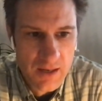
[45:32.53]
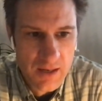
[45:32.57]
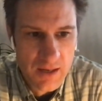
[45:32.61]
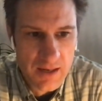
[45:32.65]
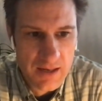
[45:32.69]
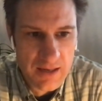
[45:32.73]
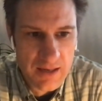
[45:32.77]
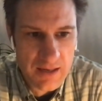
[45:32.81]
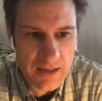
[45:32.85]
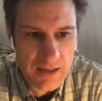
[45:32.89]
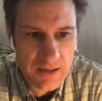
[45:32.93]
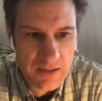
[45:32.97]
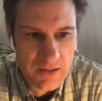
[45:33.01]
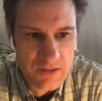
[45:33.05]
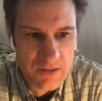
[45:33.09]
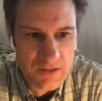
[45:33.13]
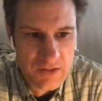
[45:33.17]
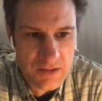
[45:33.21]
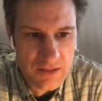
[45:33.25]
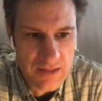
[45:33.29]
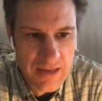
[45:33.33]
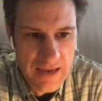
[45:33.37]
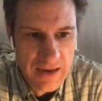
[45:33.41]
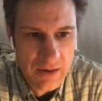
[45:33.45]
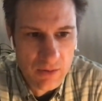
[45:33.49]

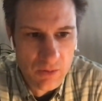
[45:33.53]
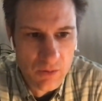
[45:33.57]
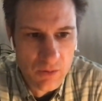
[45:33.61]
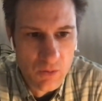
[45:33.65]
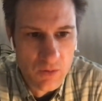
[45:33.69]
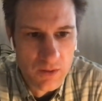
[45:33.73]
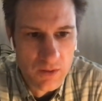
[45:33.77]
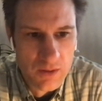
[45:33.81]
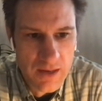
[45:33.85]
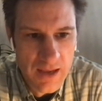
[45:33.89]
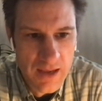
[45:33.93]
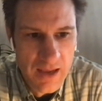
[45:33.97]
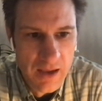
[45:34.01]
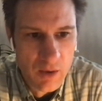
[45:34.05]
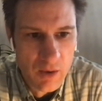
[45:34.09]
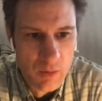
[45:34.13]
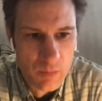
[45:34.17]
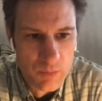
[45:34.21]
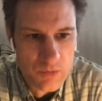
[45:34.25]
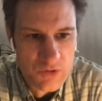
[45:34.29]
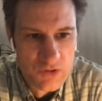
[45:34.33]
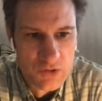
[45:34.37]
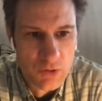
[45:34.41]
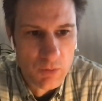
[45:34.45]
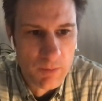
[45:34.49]
is now going to
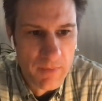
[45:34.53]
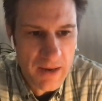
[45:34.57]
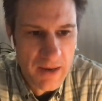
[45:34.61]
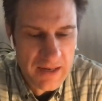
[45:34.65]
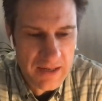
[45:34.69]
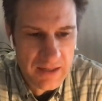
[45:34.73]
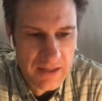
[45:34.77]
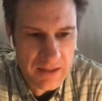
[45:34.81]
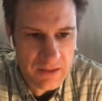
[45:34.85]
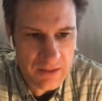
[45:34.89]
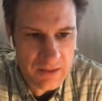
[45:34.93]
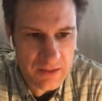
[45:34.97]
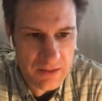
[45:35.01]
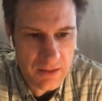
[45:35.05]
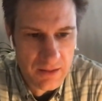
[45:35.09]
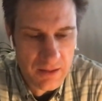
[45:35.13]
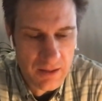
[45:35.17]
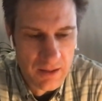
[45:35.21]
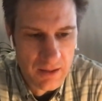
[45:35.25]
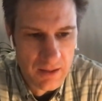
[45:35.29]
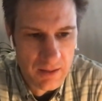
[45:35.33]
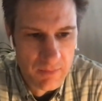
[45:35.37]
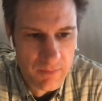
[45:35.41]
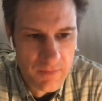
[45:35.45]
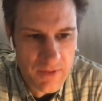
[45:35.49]
help so many
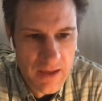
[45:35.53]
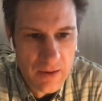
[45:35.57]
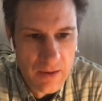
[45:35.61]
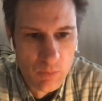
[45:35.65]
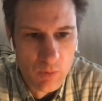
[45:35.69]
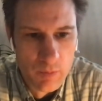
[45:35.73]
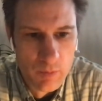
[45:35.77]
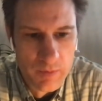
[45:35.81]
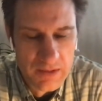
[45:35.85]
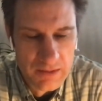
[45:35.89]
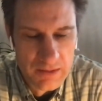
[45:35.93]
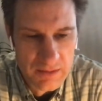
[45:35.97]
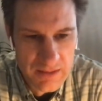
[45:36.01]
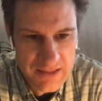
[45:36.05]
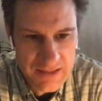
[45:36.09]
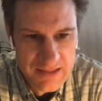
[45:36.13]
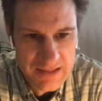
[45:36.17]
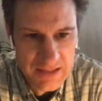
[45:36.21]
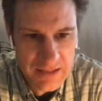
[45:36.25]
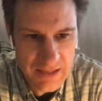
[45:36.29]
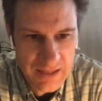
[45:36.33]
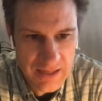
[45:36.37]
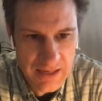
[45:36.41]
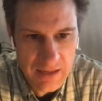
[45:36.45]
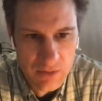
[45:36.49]
that will be
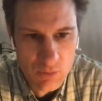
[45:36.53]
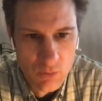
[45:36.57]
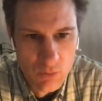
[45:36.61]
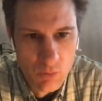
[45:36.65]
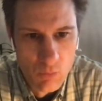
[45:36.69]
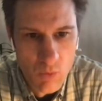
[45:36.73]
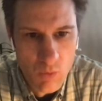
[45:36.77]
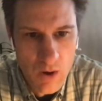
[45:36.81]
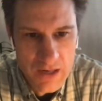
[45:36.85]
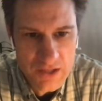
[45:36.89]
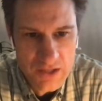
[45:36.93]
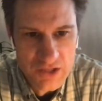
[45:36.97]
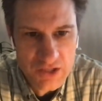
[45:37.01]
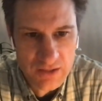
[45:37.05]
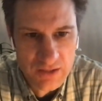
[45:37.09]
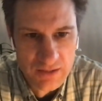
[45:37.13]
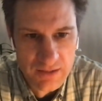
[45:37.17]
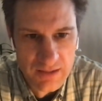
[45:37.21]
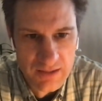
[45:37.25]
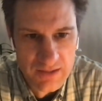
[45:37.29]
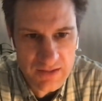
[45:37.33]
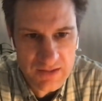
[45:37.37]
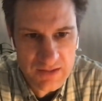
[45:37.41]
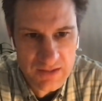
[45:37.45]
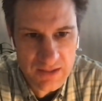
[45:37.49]
listening and or watching
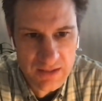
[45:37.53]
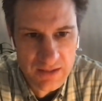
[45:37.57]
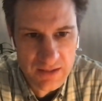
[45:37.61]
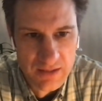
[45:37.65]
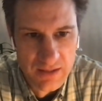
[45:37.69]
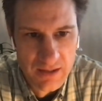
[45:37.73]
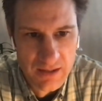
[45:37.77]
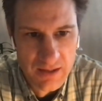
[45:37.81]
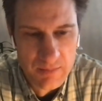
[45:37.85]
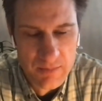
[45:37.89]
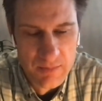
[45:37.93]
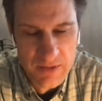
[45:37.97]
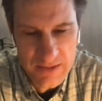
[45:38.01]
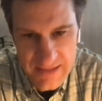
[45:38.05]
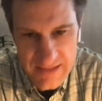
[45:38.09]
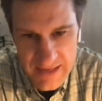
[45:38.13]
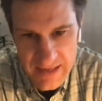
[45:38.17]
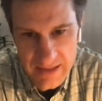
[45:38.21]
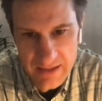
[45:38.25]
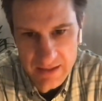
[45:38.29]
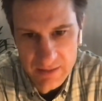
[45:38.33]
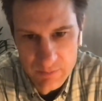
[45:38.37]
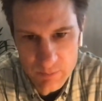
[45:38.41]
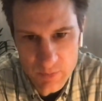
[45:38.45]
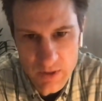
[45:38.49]
this. And I'm
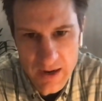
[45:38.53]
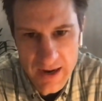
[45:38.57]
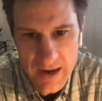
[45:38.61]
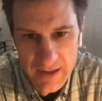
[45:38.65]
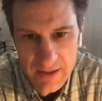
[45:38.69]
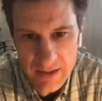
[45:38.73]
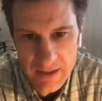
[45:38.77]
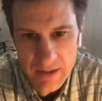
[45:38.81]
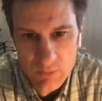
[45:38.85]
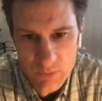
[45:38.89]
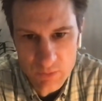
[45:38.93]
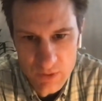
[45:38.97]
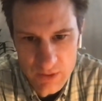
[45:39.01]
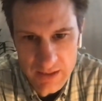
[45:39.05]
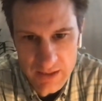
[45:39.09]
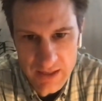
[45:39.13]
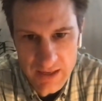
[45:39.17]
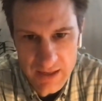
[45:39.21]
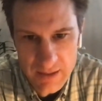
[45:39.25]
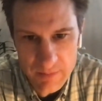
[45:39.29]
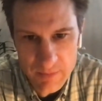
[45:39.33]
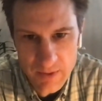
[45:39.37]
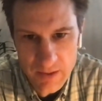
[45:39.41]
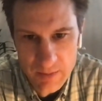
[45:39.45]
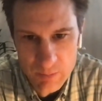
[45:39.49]
indebted, Brad. I really
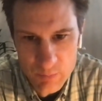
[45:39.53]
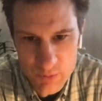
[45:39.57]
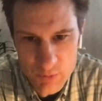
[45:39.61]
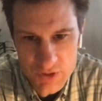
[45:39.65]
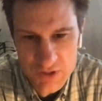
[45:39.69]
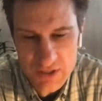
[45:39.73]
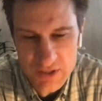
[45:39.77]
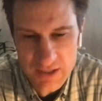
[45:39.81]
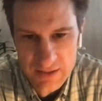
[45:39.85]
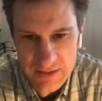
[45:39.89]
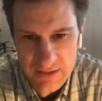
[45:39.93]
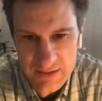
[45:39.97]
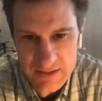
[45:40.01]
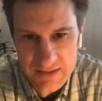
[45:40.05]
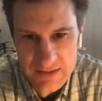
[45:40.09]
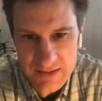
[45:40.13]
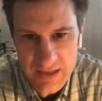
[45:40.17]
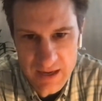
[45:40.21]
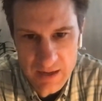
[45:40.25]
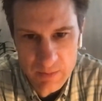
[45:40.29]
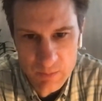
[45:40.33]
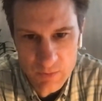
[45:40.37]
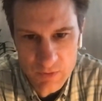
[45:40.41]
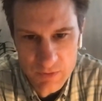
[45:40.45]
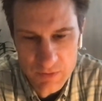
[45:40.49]
am. I appreciate this
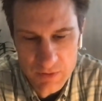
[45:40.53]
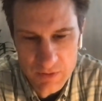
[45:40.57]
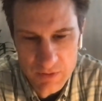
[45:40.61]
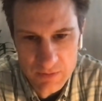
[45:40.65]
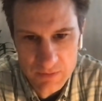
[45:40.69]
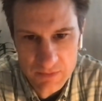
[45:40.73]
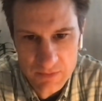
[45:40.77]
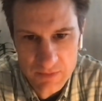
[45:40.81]
time with you.